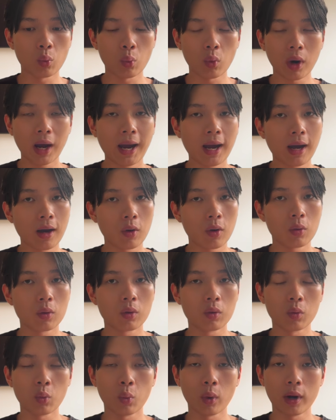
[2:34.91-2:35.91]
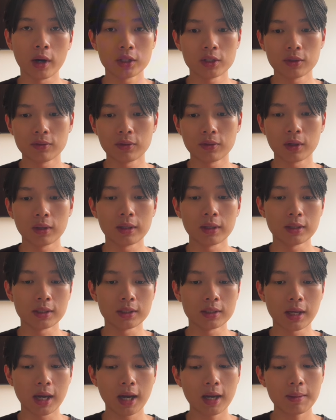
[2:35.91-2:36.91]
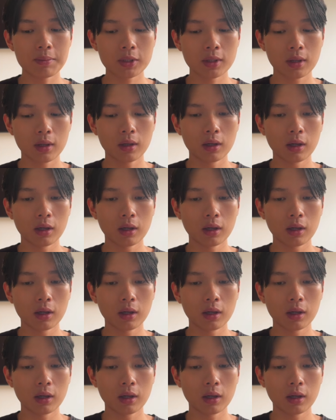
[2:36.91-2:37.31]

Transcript: how or where to fill in these gaps,